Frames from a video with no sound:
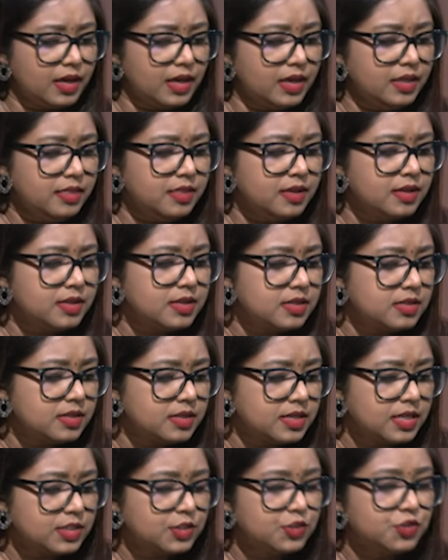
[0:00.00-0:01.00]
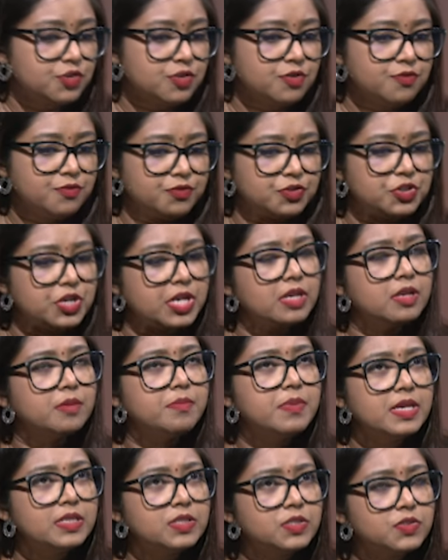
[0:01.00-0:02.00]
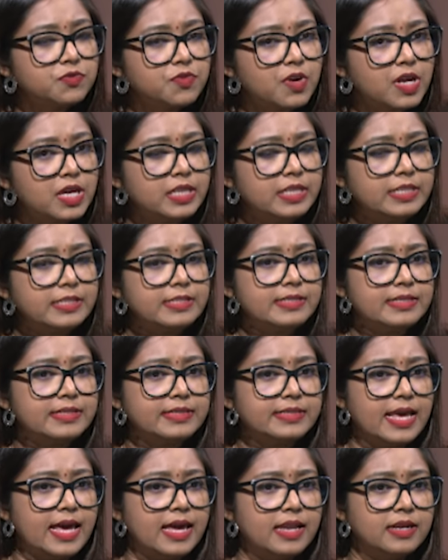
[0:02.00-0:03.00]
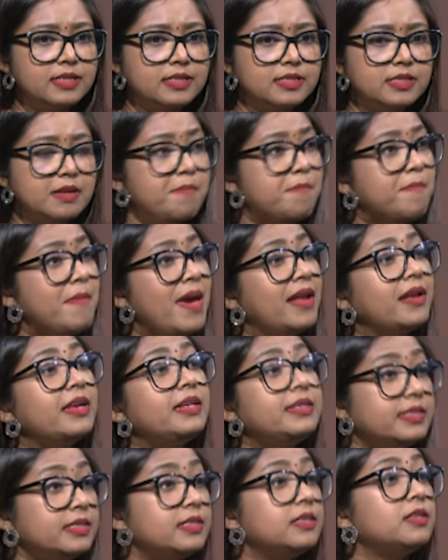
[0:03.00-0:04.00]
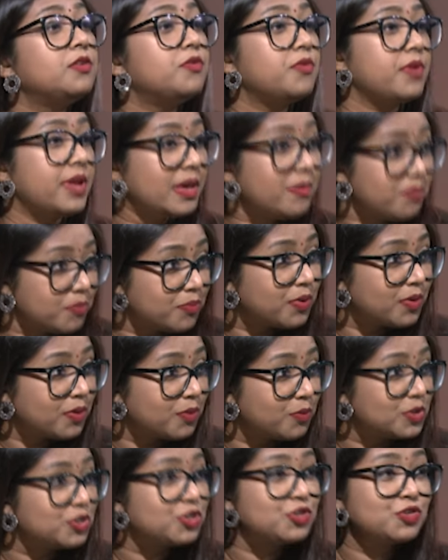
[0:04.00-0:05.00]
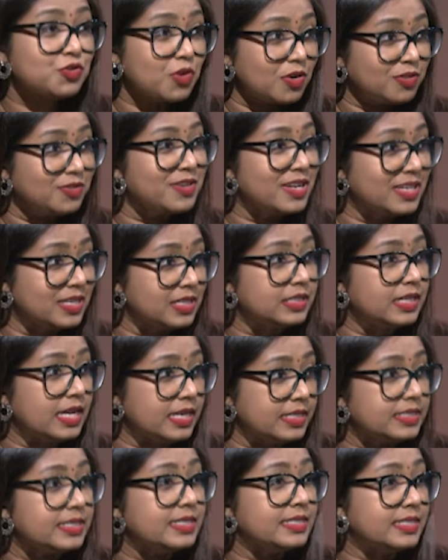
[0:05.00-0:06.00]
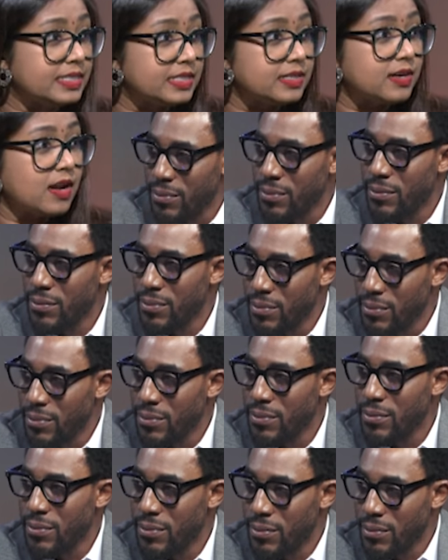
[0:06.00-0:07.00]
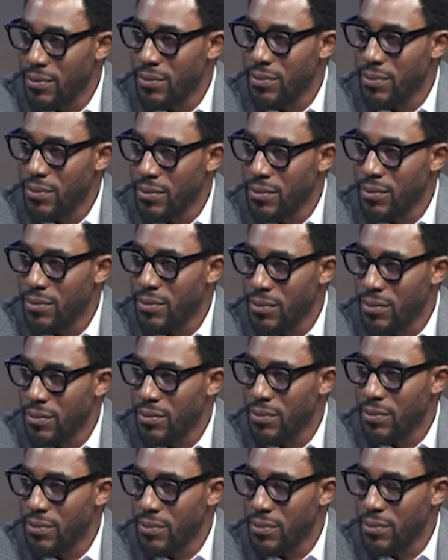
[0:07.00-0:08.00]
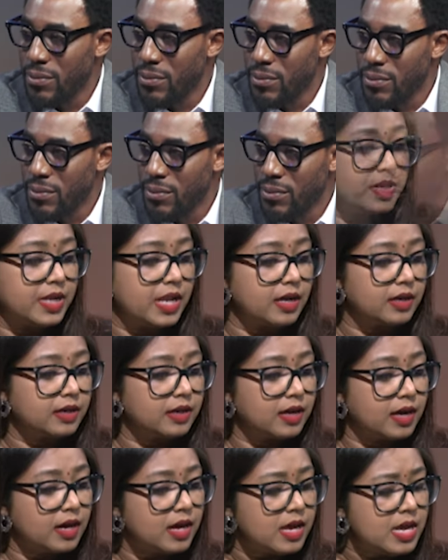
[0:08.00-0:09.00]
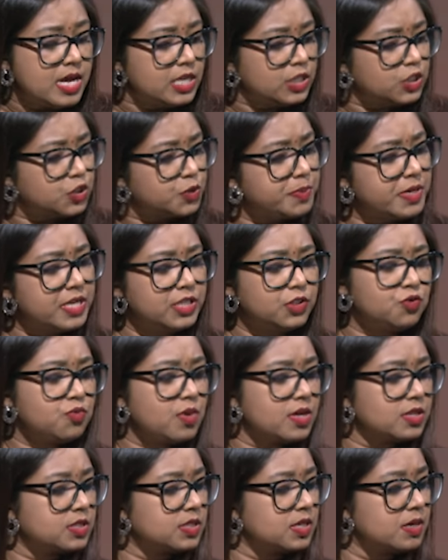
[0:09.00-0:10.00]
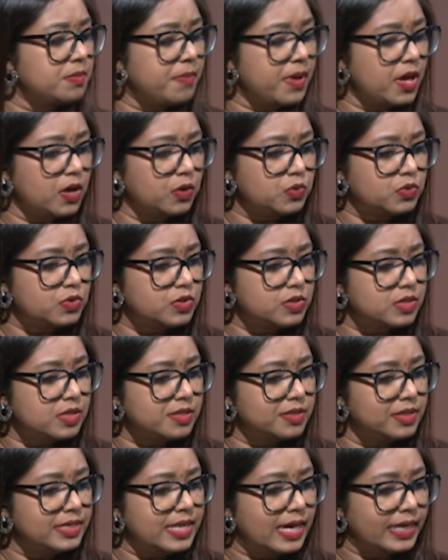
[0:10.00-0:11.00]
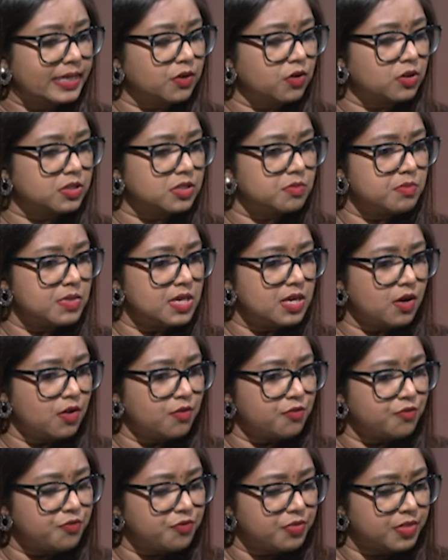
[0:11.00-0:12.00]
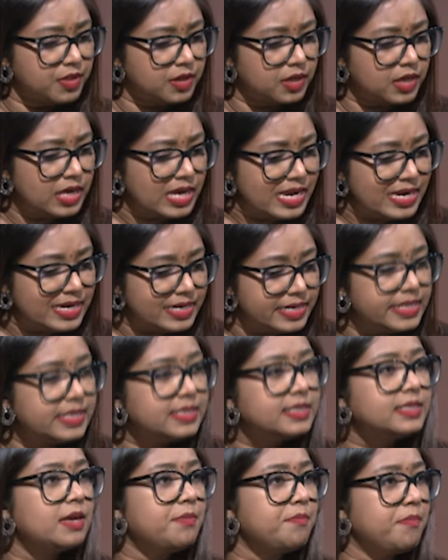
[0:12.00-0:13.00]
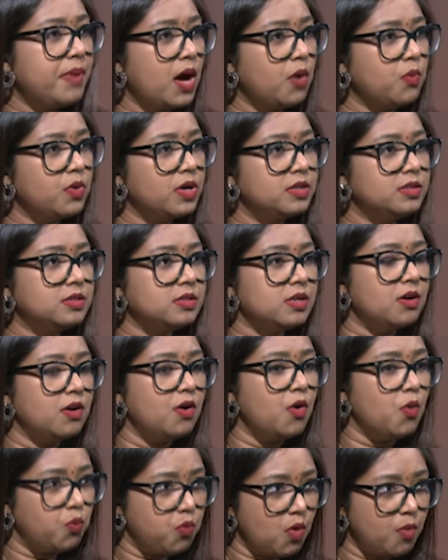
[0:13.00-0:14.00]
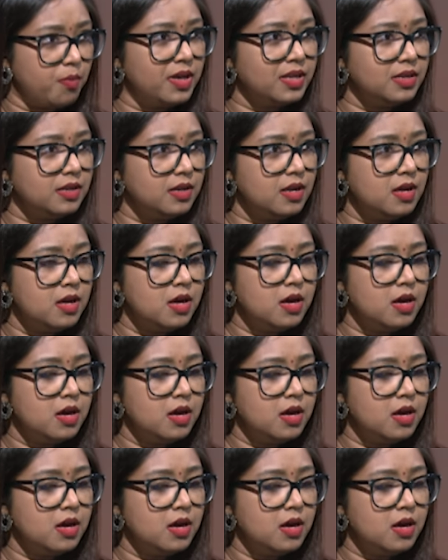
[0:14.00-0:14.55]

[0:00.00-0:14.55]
In the context of gender-based violence and marital rape, which is not recognized as a crime, as a penal offense in Sri Lanka, speak to us about the dichotomy of the disempowered woman